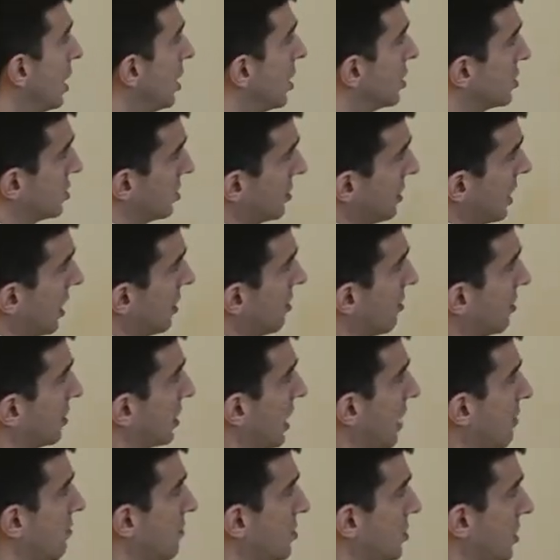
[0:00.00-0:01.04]
So now your
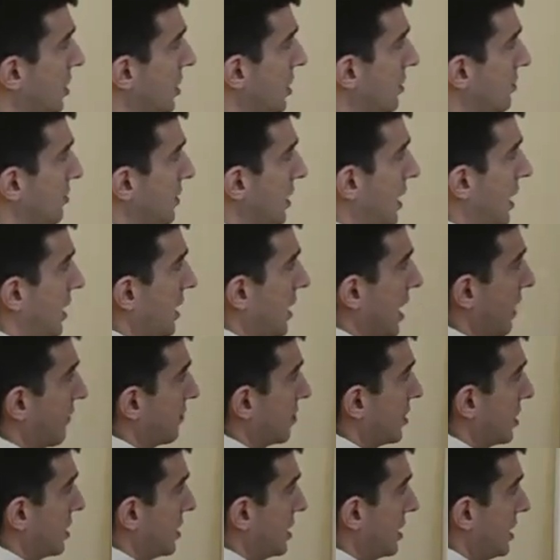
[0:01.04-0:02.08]
thyroid's going to create,
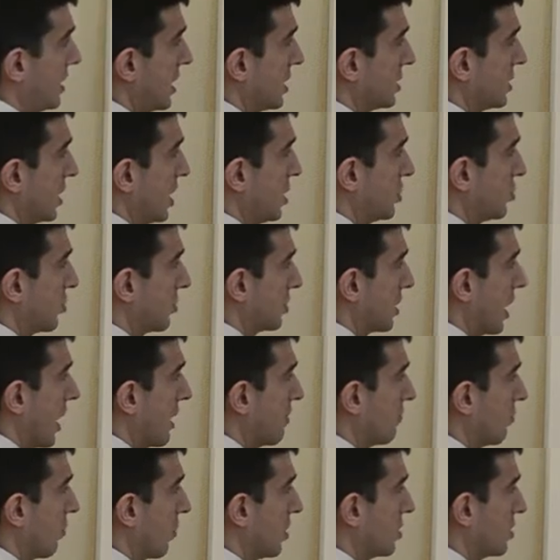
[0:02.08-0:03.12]
after the TSH, your
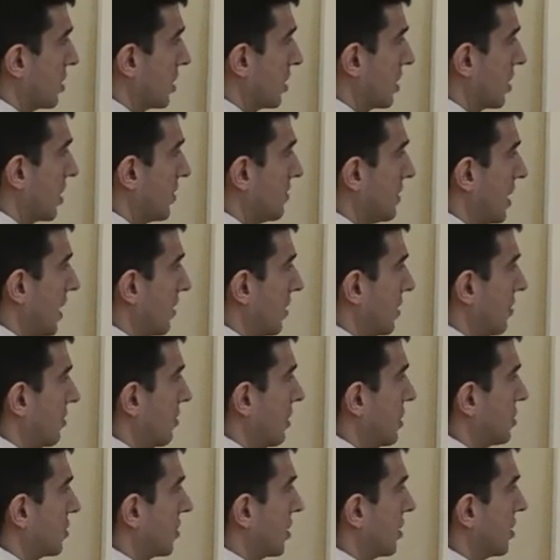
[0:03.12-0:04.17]
thyroid's going to come down here and
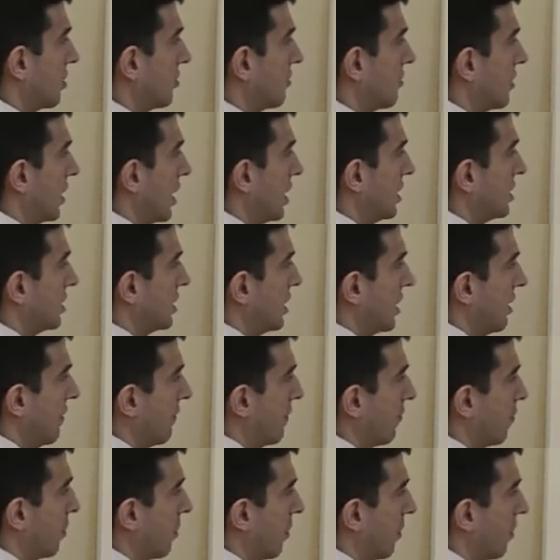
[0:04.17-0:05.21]
it's going to create
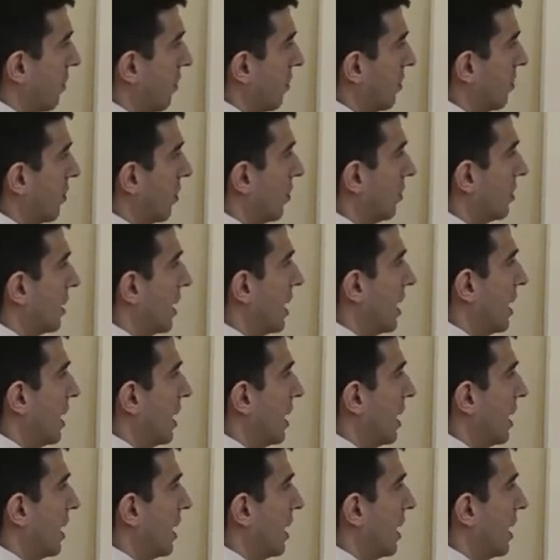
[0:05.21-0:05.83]
T4 hormone.